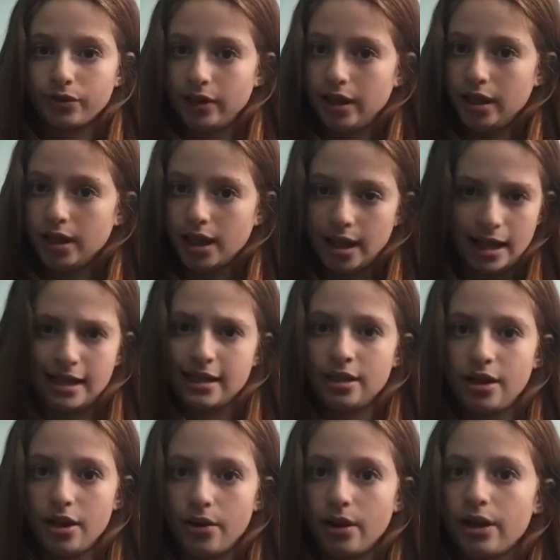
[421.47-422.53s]
three, and I
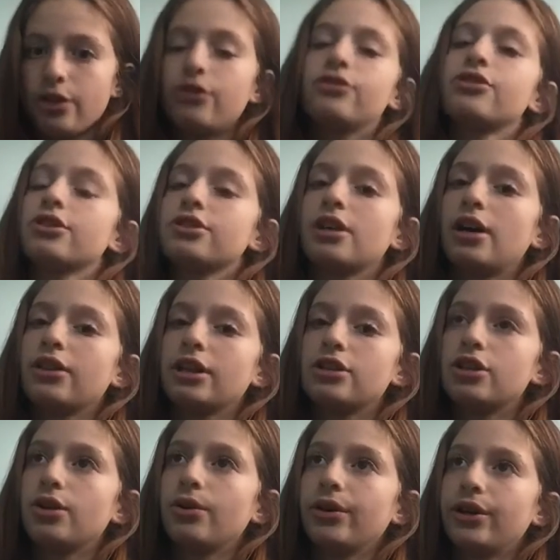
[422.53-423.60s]
didn't know. I just thought that
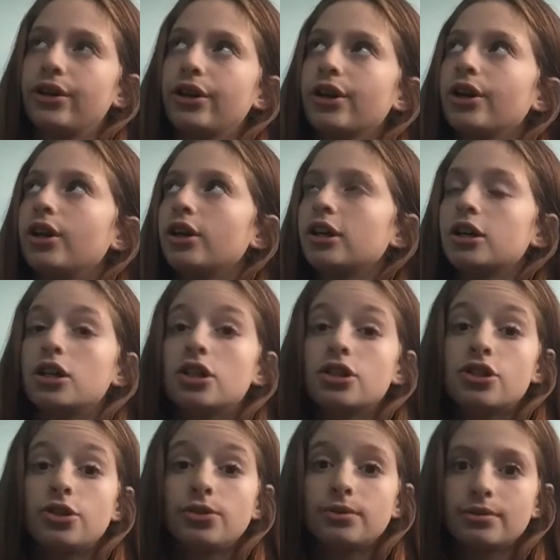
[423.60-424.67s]
she ordered
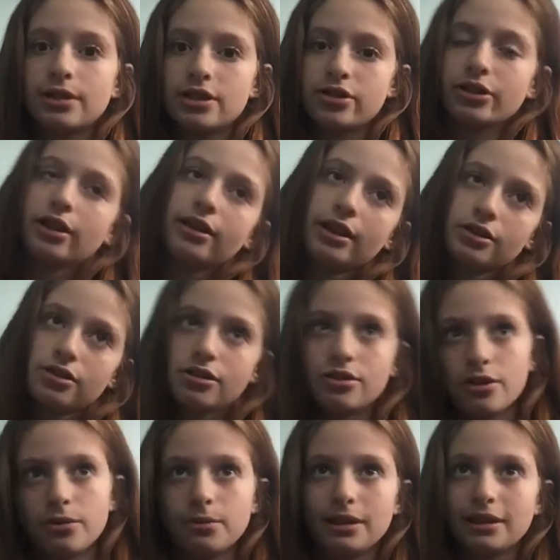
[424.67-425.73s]
two originally, then she
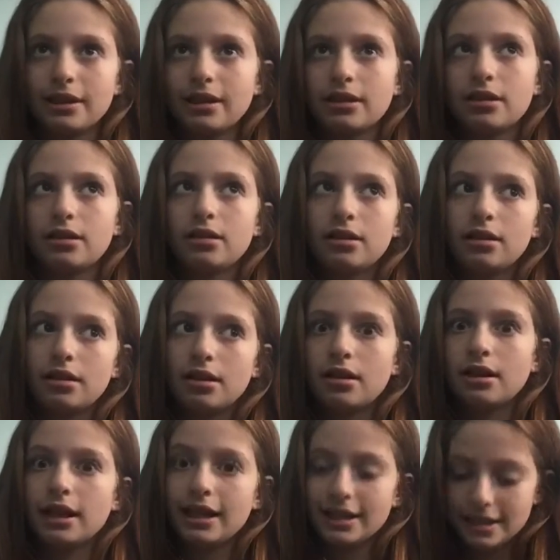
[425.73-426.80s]
told me, like,
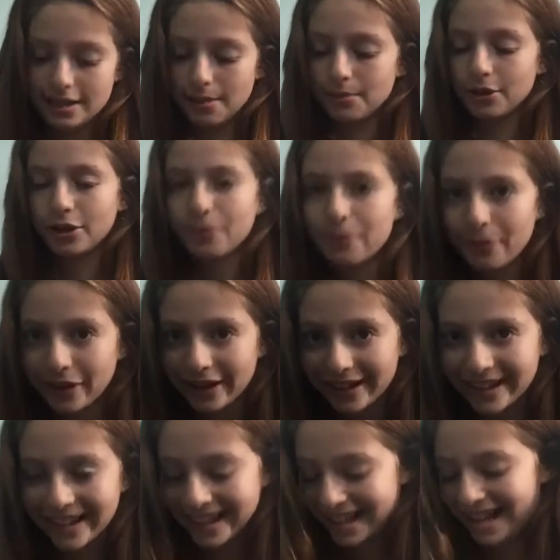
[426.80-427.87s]
in December, but...
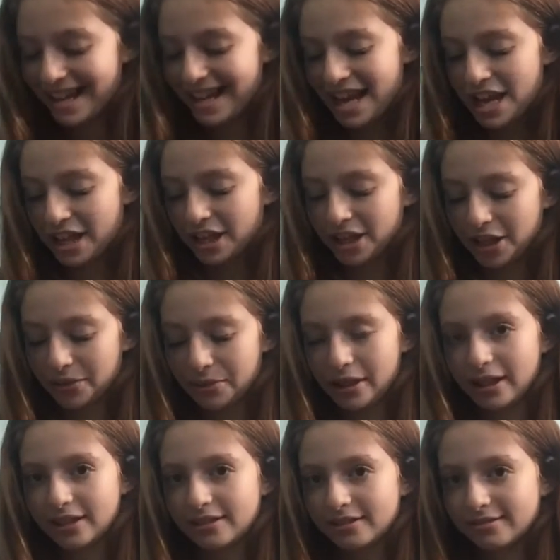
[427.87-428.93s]
You know
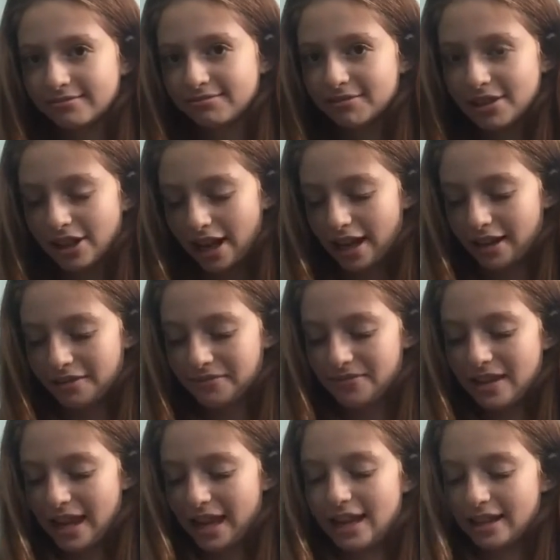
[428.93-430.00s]
what? Okay.
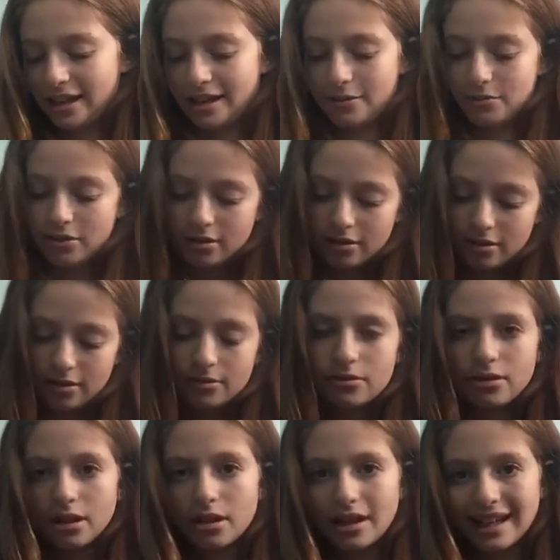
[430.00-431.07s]
And I'm
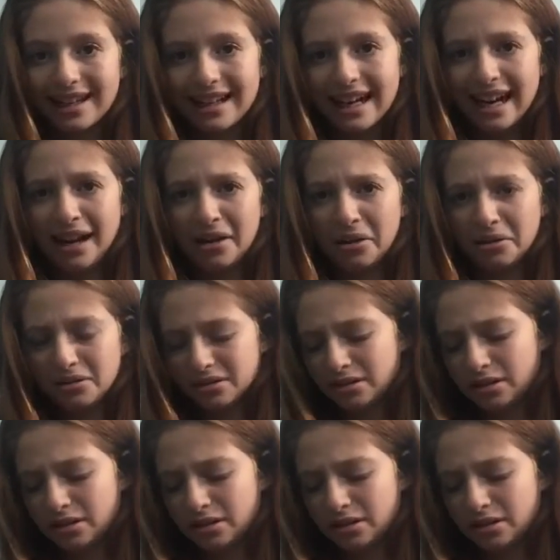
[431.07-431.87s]
trying to get it out.